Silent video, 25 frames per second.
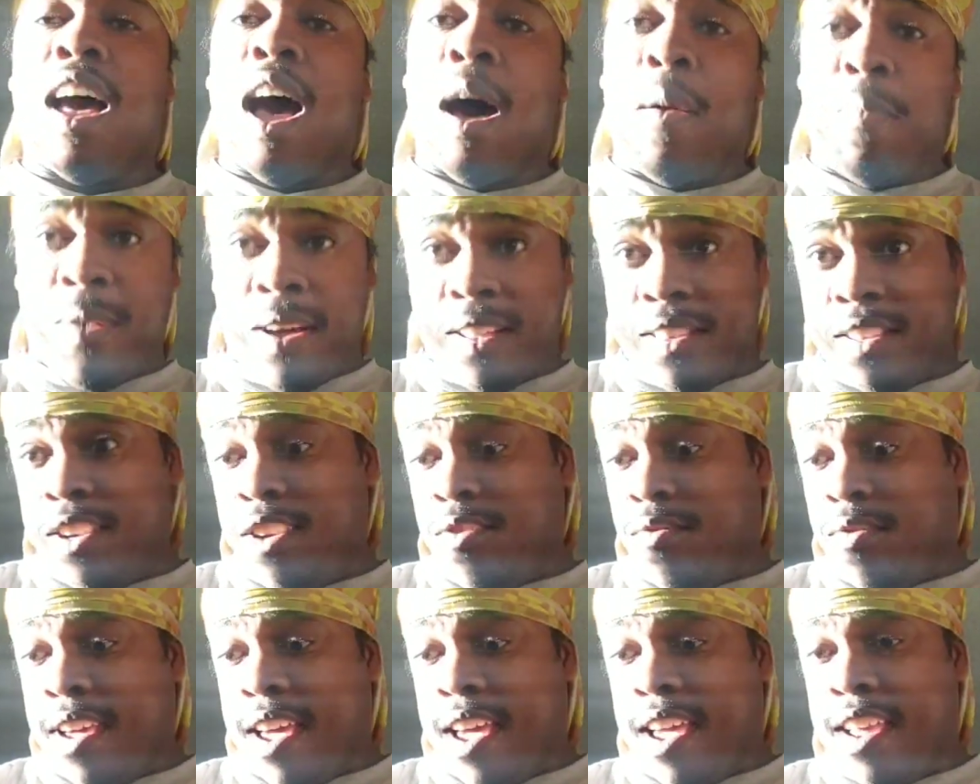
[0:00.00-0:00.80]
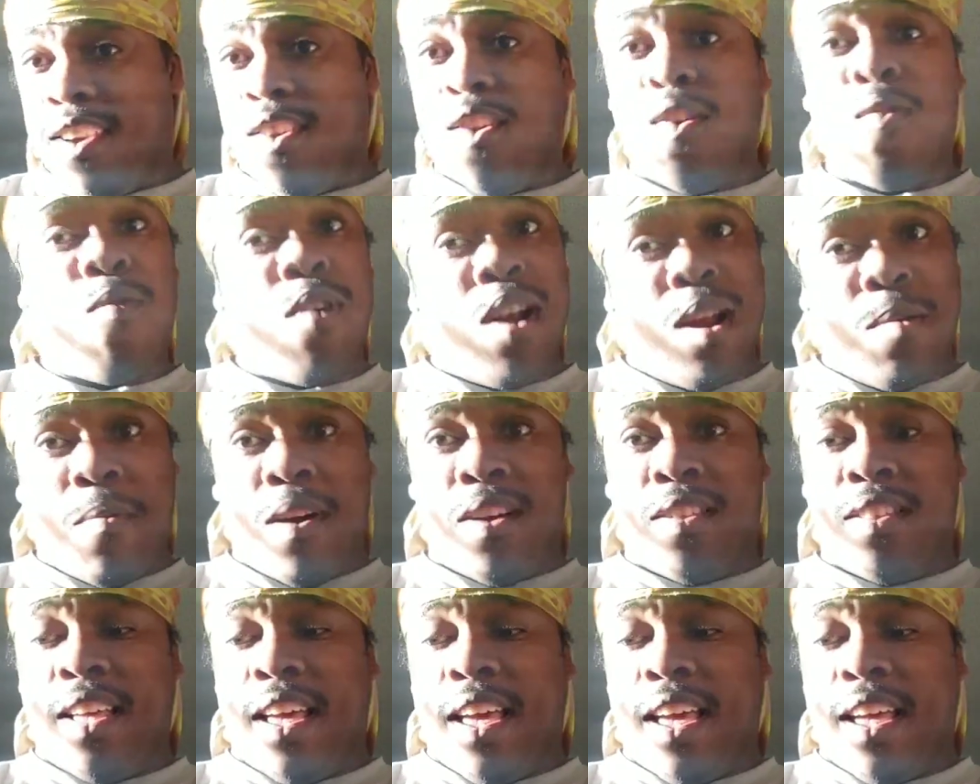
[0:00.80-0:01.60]
I'm about to do that. Don't worry
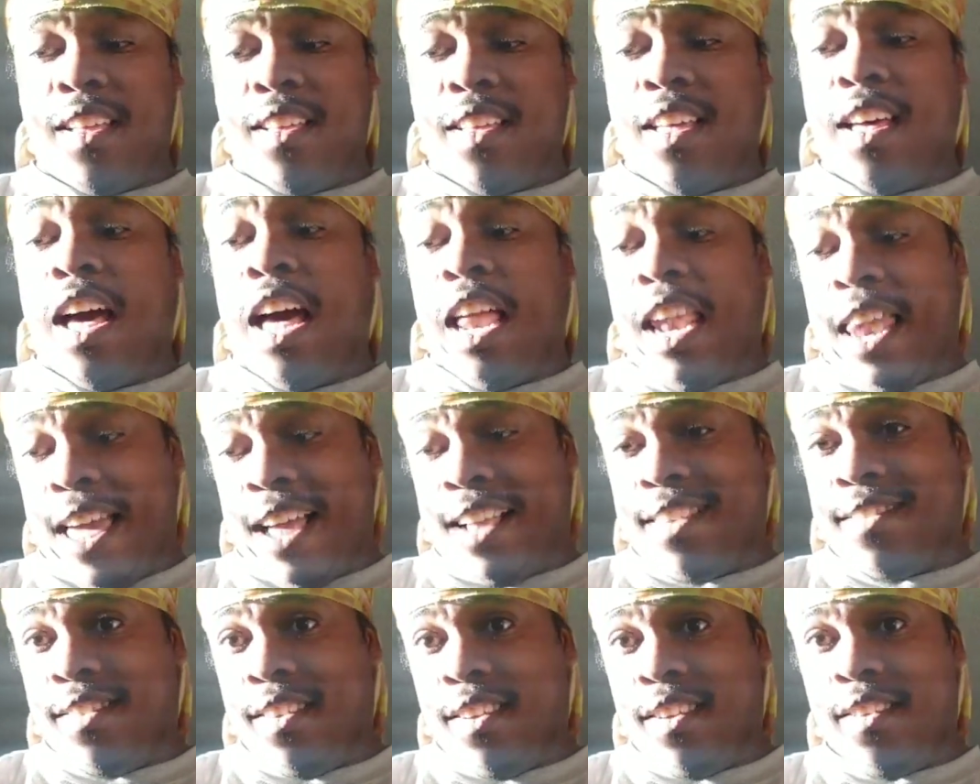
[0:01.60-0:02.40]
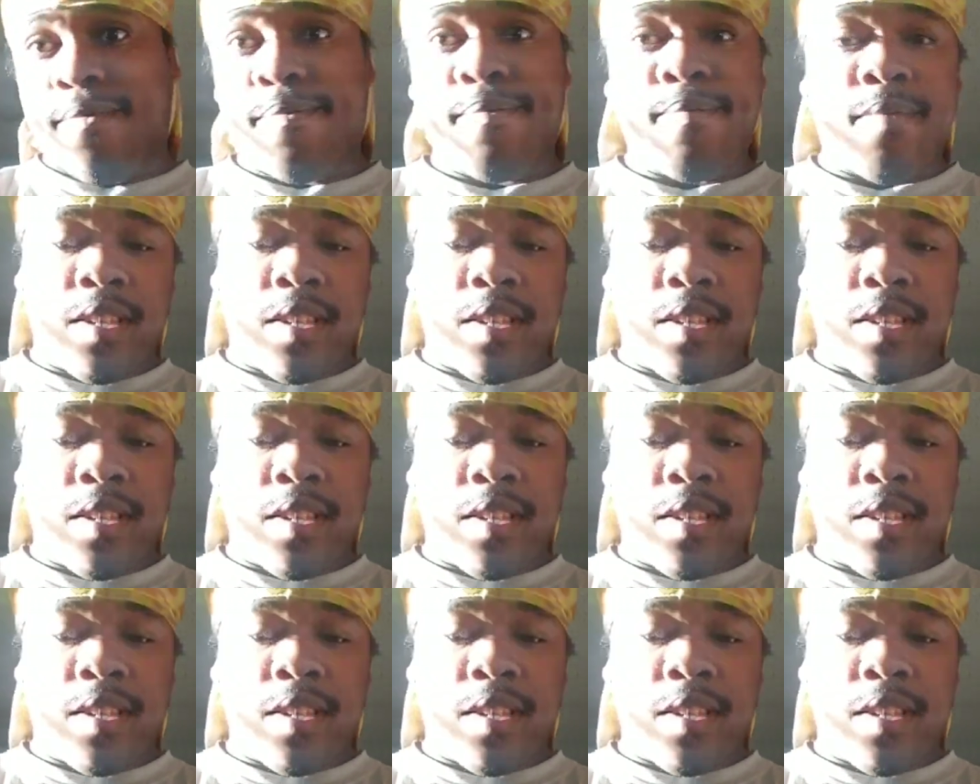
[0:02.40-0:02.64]
about that, Alexa.